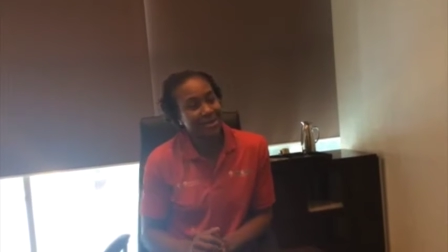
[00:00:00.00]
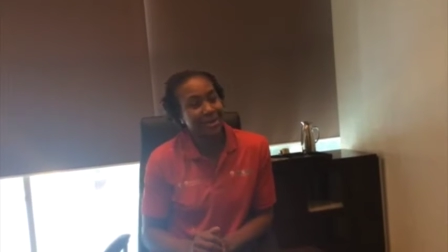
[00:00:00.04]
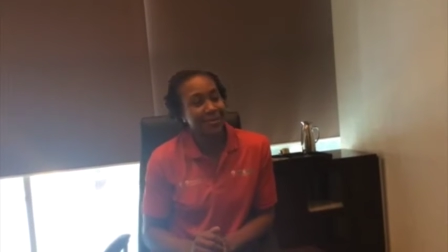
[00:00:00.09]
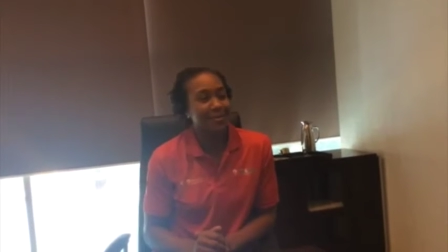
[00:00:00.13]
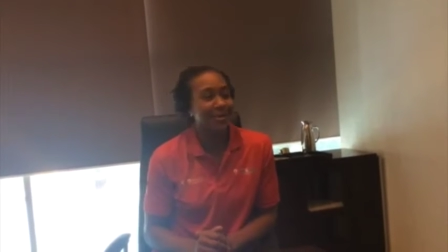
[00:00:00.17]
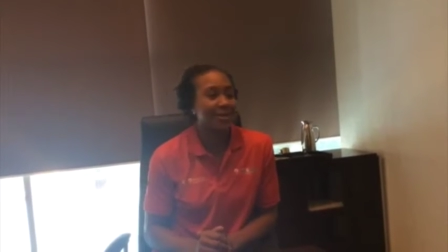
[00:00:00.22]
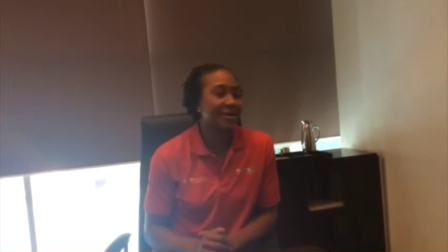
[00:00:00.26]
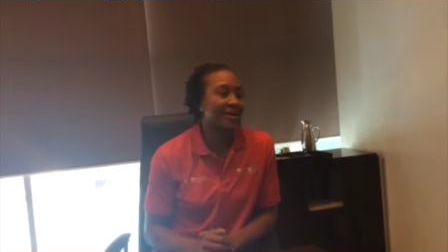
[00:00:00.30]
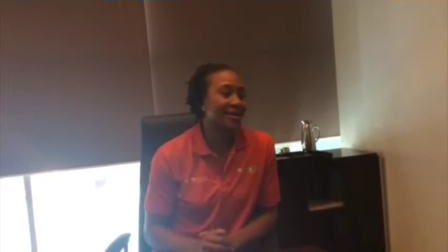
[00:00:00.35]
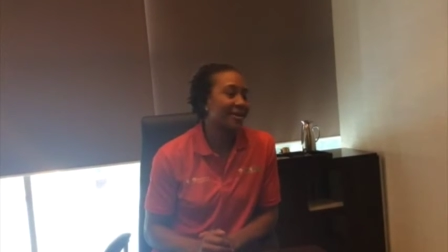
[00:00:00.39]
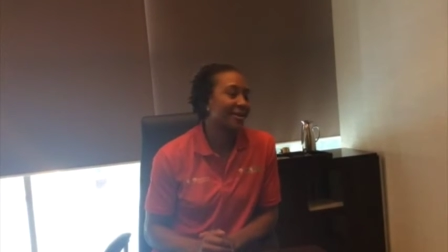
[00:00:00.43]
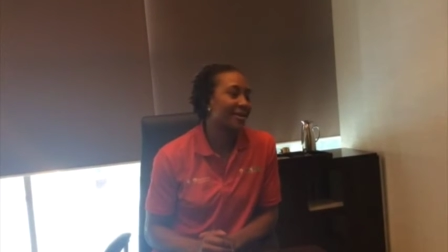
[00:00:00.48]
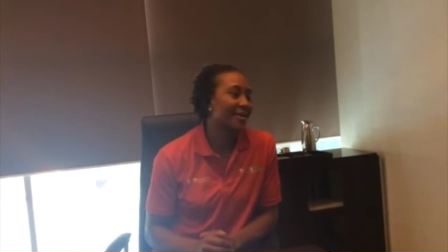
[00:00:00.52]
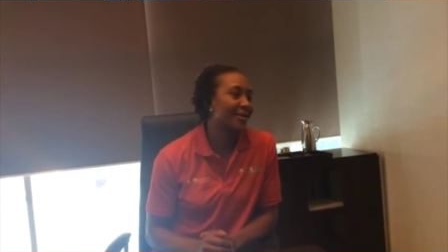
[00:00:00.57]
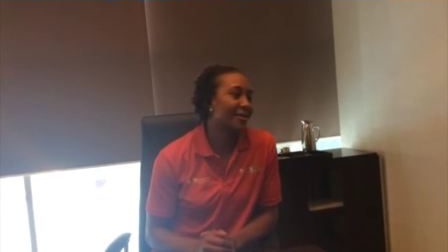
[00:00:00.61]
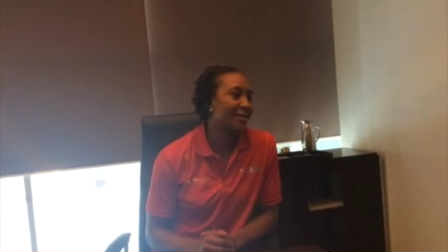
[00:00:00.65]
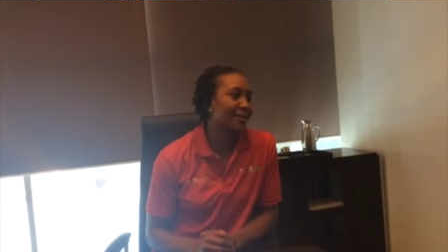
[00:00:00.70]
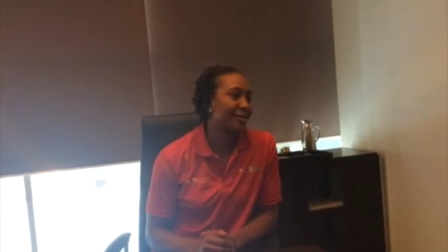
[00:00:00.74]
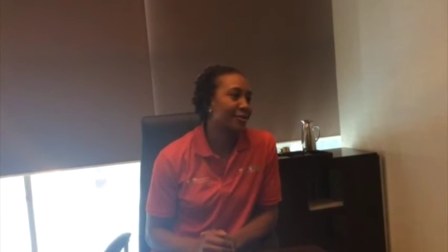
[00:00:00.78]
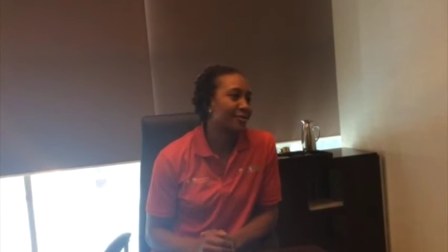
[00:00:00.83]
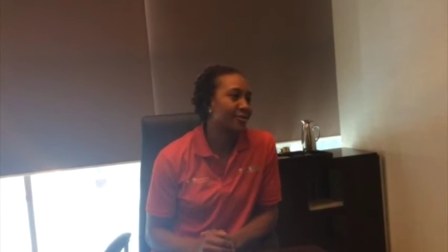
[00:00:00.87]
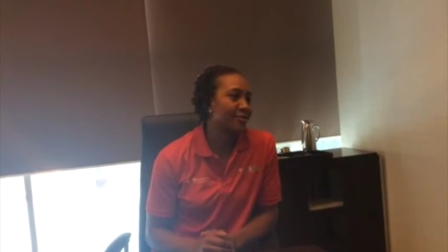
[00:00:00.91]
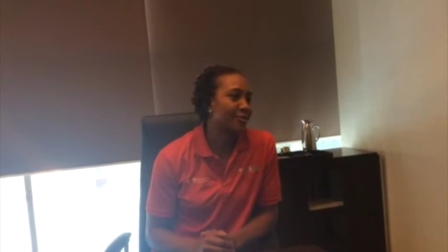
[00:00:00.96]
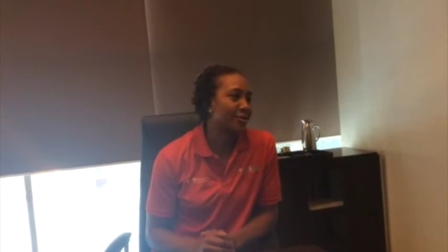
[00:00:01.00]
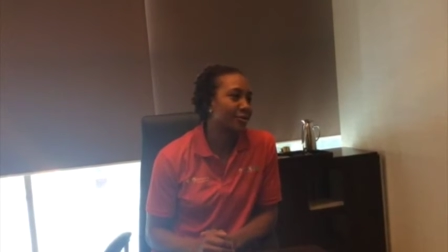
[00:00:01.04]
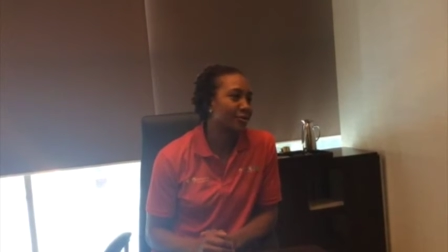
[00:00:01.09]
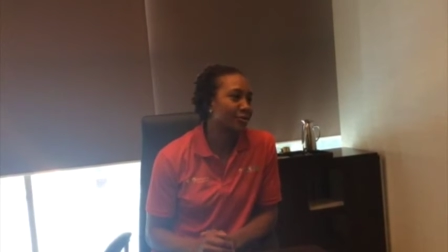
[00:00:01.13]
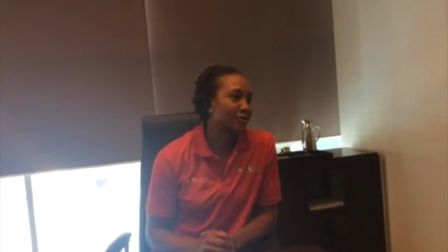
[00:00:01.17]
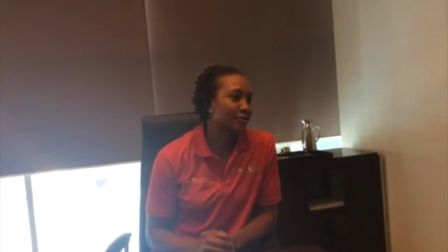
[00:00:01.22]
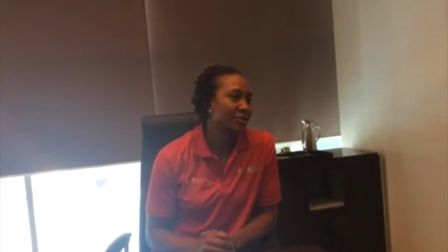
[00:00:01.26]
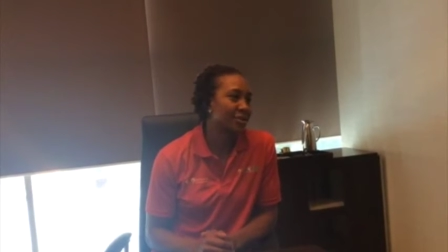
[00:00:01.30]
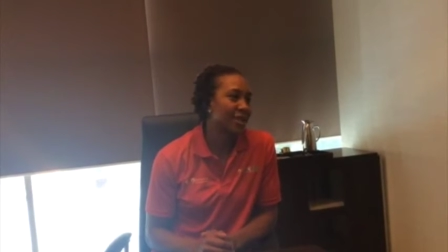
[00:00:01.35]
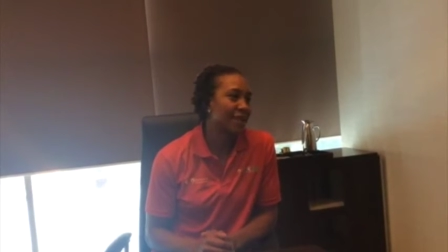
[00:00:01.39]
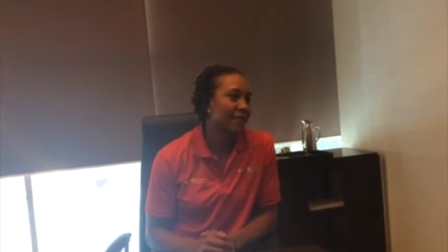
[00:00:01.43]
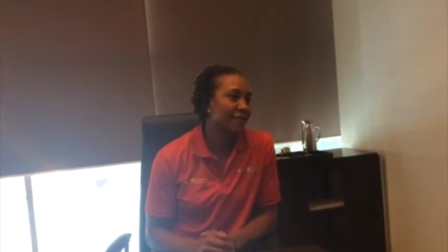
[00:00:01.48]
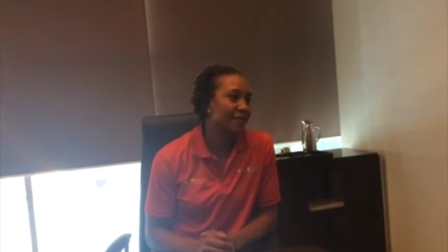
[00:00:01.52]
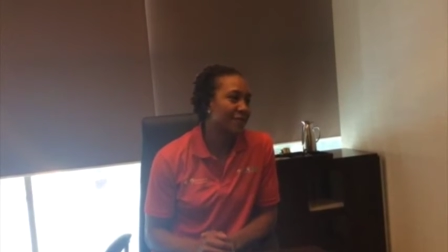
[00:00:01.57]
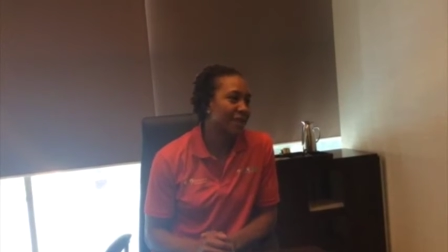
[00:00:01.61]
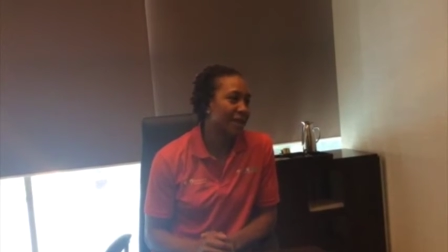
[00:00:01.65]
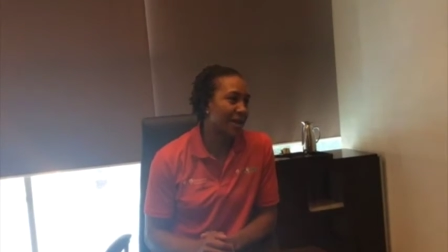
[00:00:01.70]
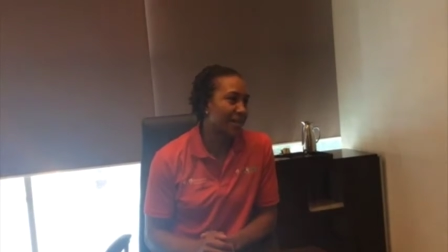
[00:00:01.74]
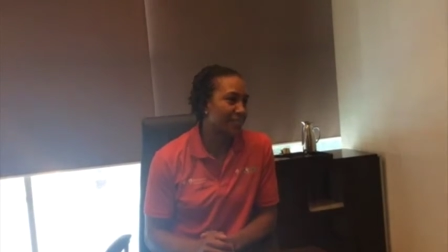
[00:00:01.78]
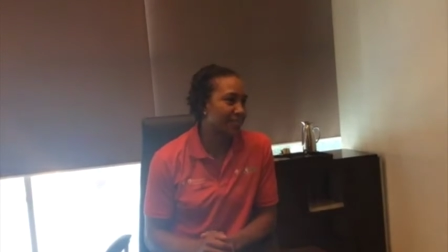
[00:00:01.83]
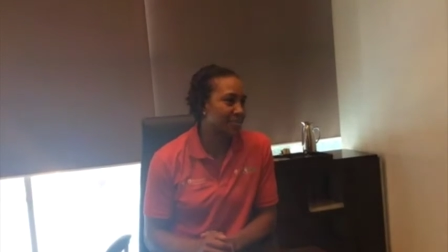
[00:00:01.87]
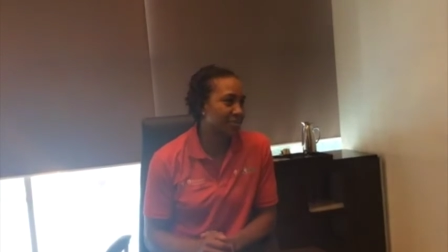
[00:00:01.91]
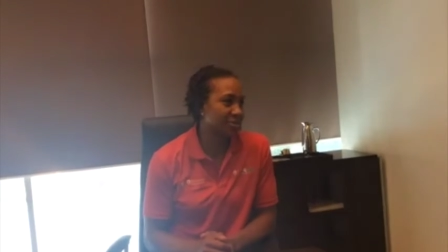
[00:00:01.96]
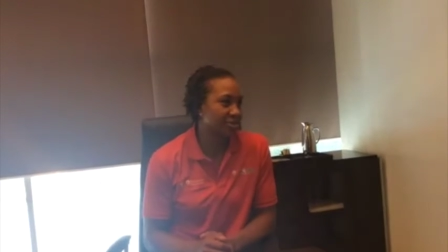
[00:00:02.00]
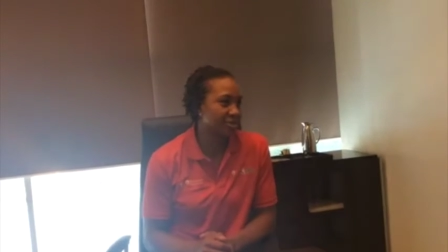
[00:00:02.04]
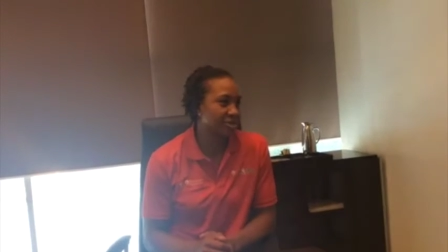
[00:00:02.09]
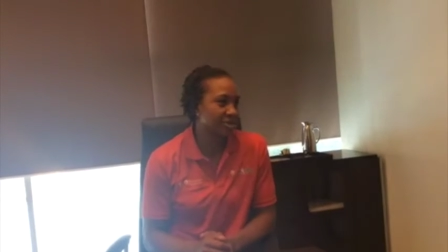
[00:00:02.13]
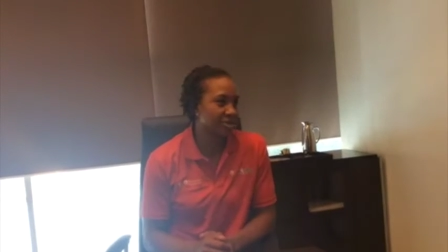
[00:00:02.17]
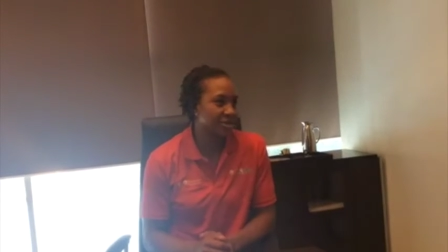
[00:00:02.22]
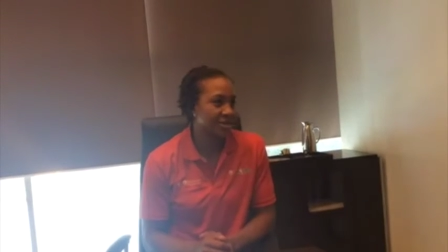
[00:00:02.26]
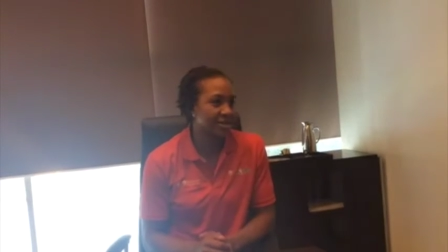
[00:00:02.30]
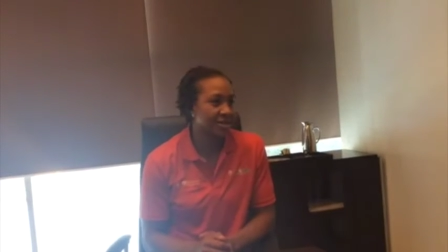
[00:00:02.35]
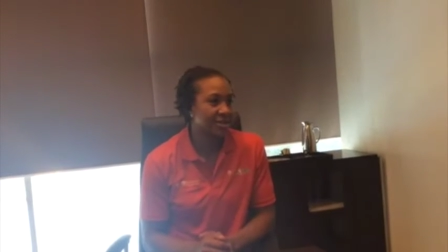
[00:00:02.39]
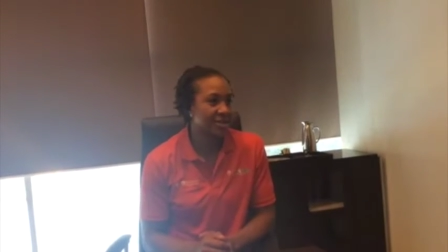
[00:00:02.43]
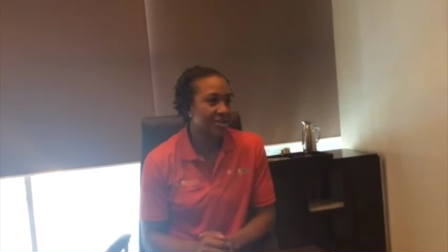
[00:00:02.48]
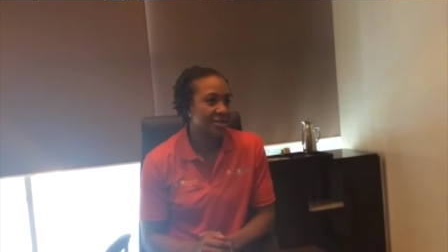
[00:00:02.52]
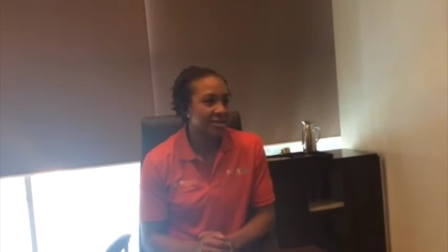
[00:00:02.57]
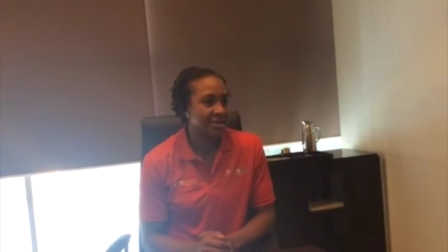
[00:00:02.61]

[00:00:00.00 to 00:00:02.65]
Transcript: Summitt. Um, you know, just having the opportunity